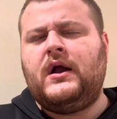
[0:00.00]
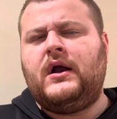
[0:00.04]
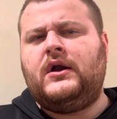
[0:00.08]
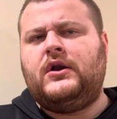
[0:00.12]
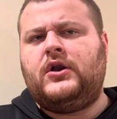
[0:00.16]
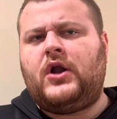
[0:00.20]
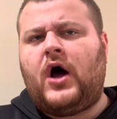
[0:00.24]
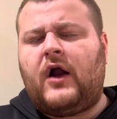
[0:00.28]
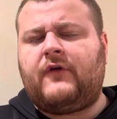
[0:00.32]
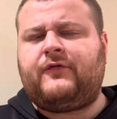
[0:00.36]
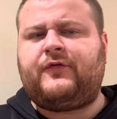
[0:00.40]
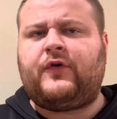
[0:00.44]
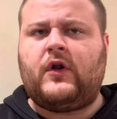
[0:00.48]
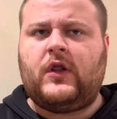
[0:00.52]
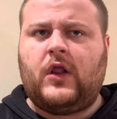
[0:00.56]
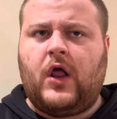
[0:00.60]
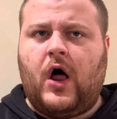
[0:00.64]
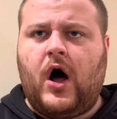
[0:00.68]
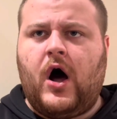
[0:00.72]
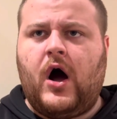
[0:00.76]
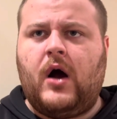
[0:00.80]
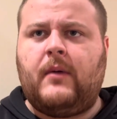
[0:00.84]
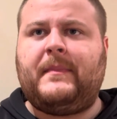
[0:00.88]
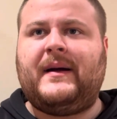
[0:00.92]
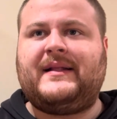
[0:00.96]
Not for
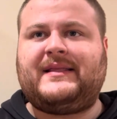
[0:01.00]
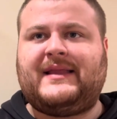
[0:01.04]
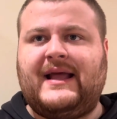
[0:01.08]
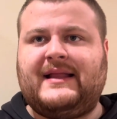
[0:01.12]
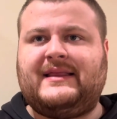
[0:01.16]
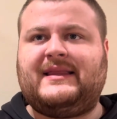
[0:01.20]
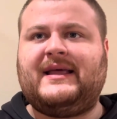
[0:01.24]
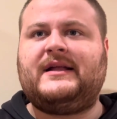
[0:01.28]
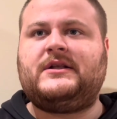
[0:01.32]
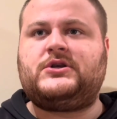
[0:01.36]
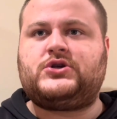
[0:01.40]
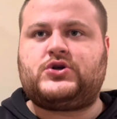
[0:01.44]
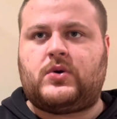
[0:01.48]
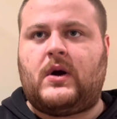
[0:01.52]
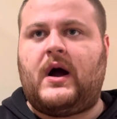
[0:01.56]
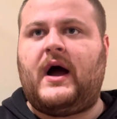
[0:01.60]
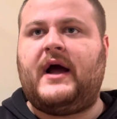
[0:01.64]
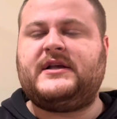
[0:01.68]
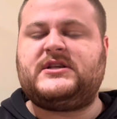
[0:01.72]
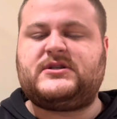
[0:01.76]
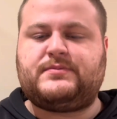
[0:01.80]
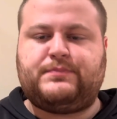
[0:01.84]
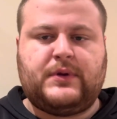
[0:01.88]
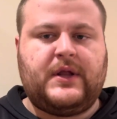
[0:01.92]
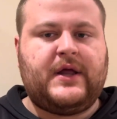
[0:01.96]
long, but they did try
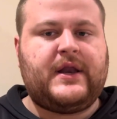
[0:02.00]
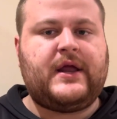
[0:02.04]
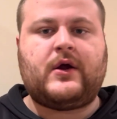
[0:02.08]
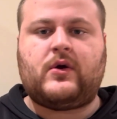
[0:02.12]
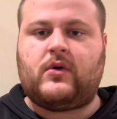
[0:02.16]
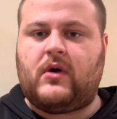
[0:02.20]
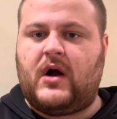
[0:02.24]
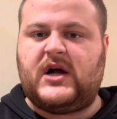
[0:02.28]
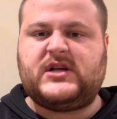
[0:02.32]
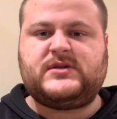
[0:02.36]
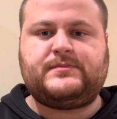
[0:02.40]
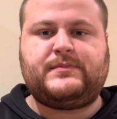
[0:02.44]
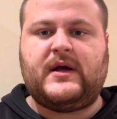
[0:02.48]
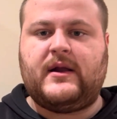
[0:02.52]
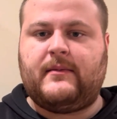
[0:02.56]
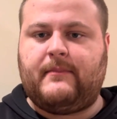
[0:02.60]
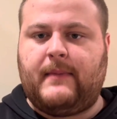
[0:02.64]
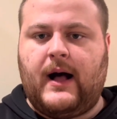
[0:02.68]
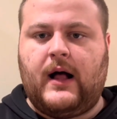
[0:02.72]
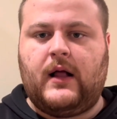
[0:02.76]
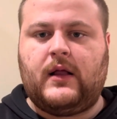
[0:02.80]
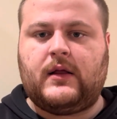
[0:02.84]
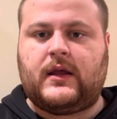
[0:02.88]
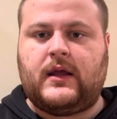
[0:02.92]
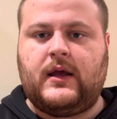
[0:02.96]
splitting Crosby and
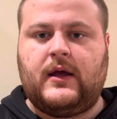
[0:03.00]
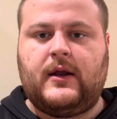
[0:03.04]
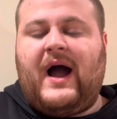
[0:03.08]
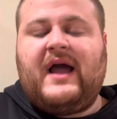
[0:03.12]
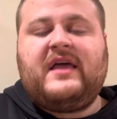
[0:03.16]
Malkin.